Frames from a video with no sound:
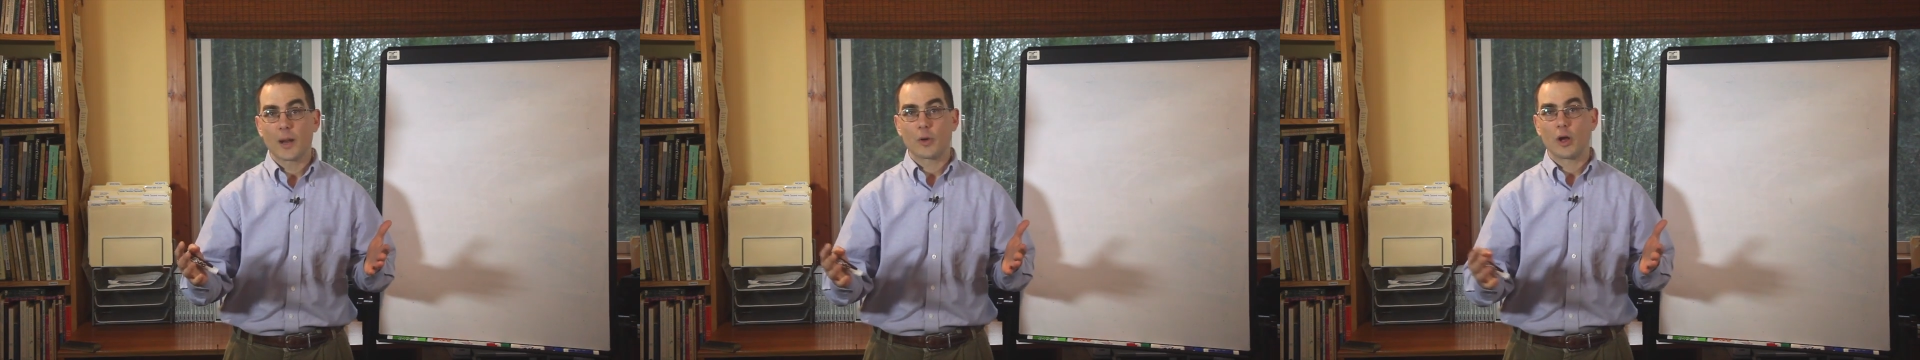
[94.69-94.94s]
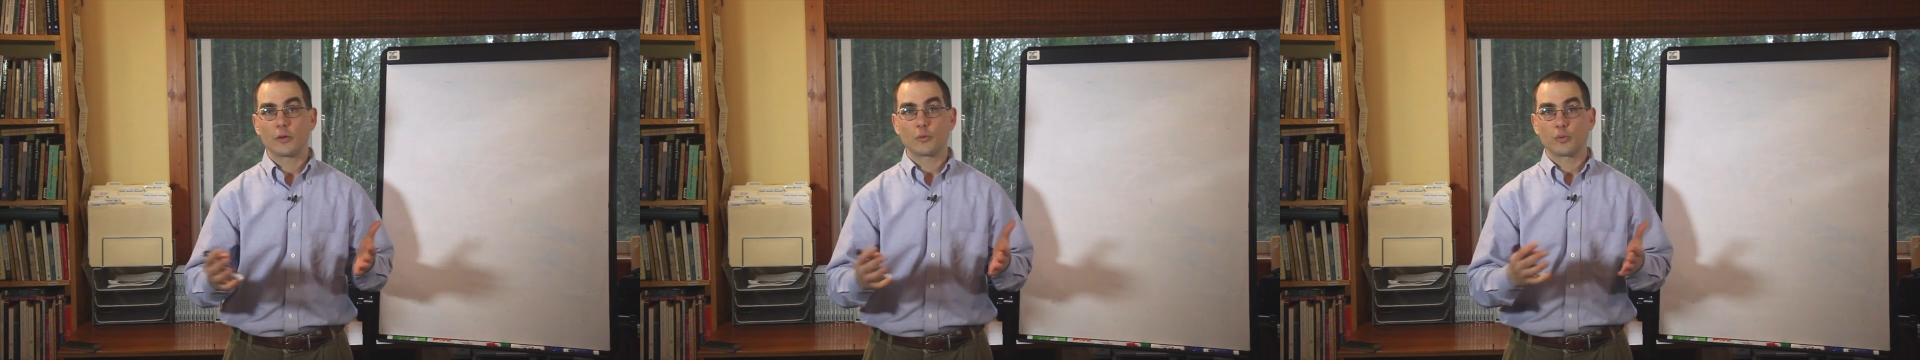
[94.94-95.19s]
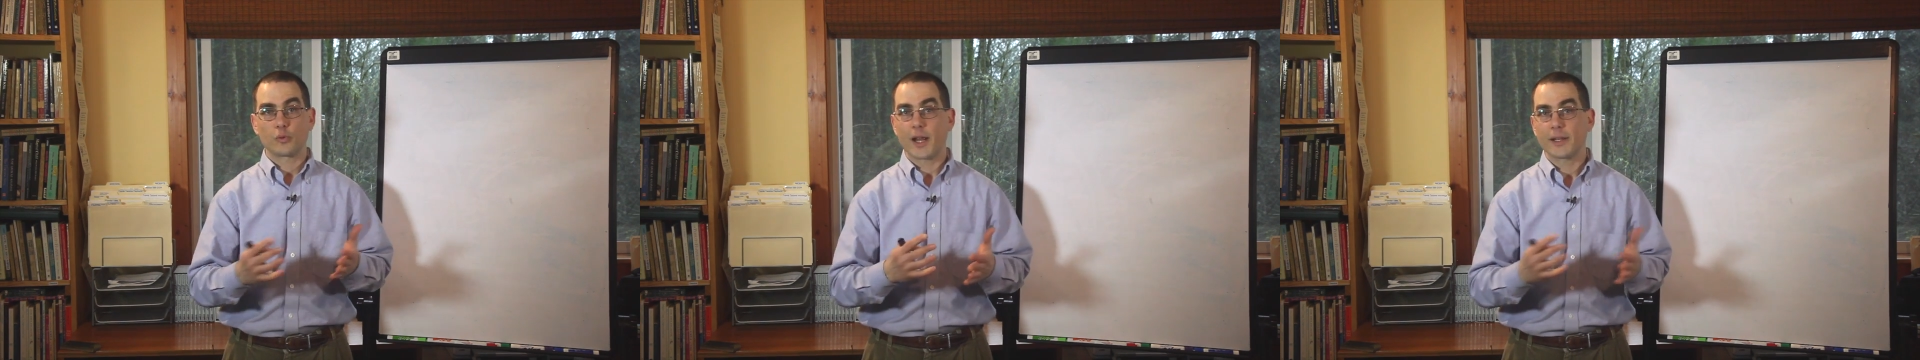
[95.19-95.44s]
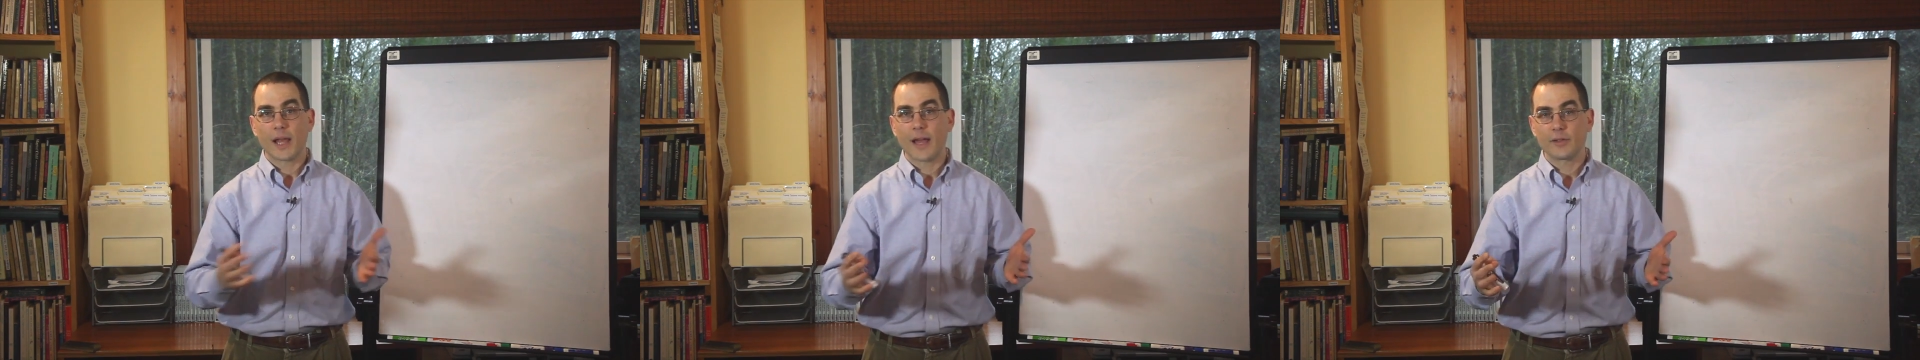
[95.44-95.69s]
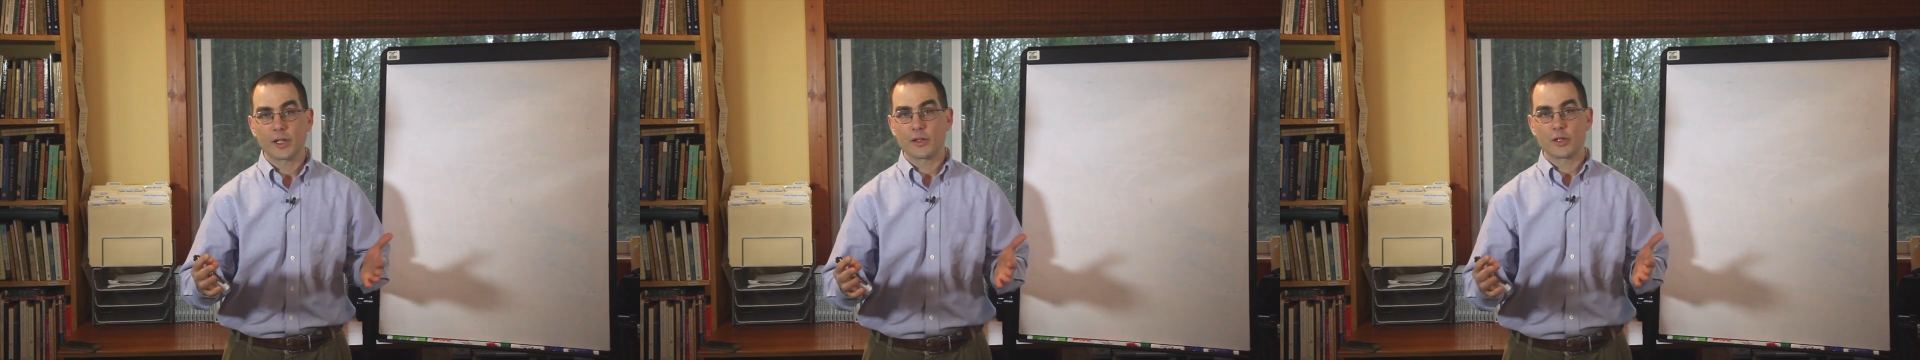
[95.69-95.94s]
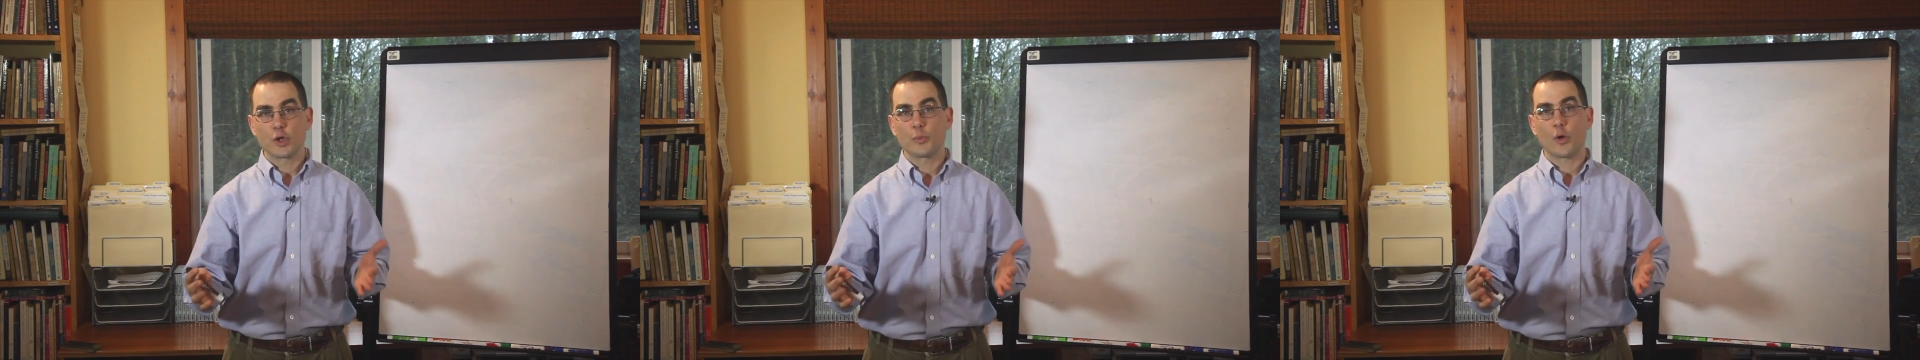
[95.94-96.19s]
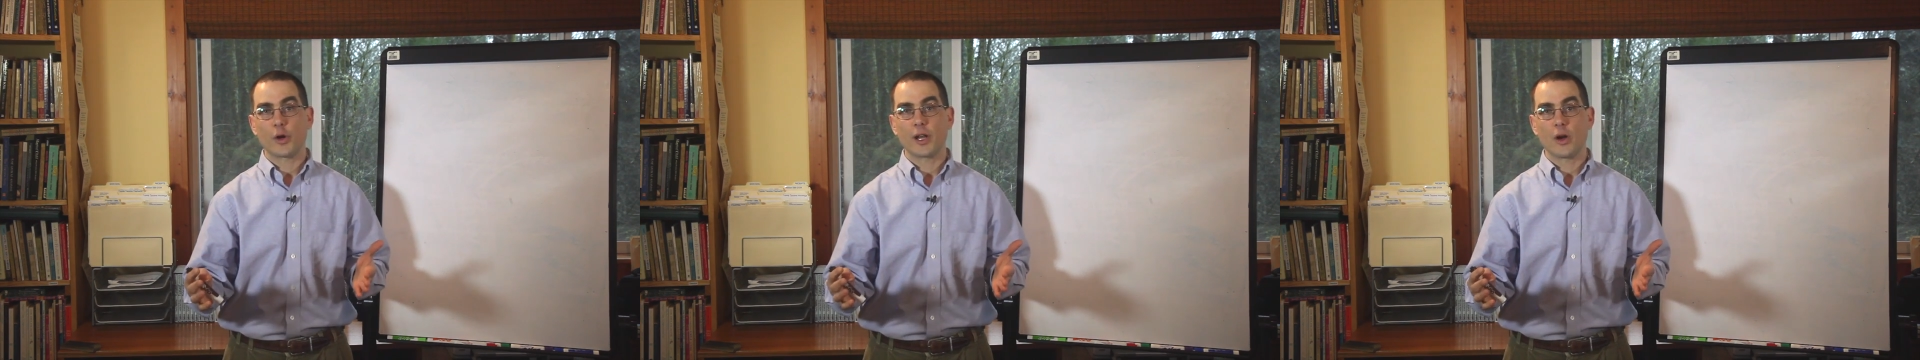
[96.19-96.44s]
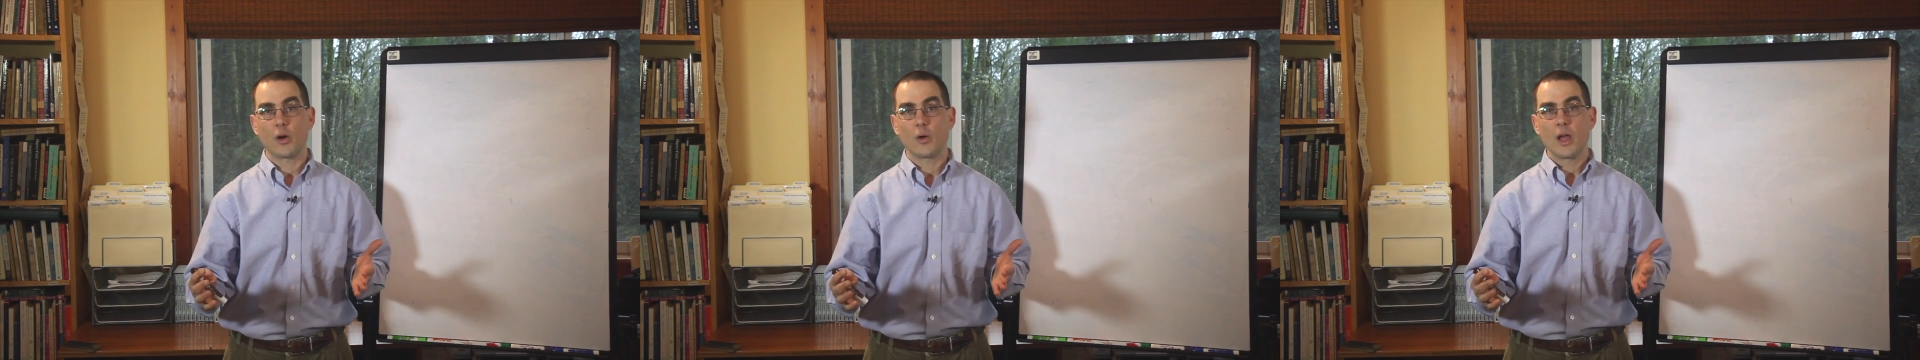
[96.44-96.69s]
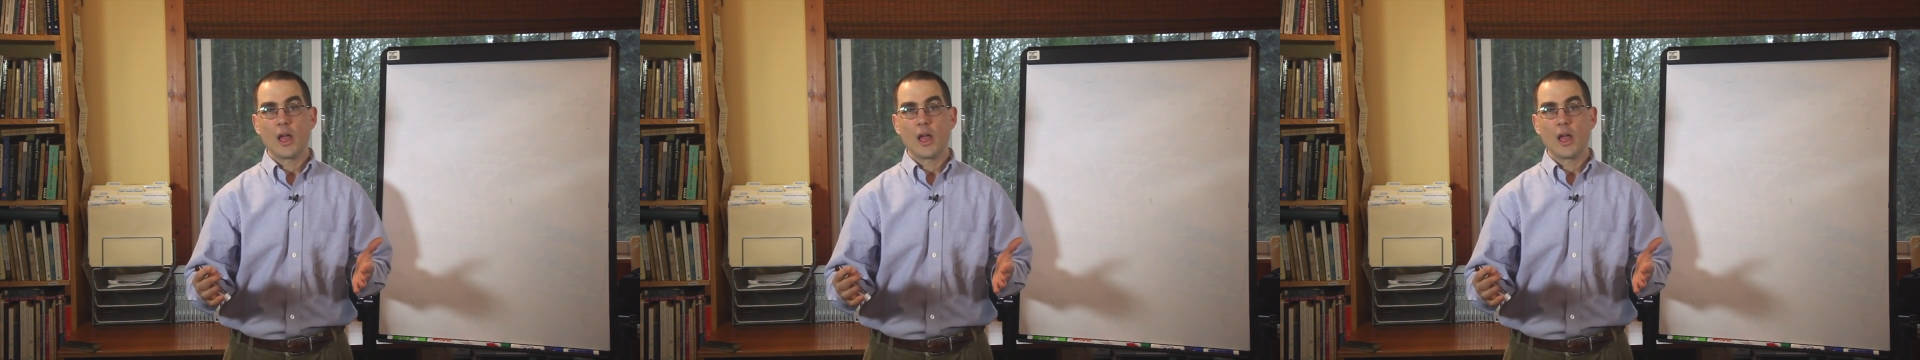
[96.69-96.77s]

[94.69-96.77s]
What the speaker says: called Right Livelihood 2.0,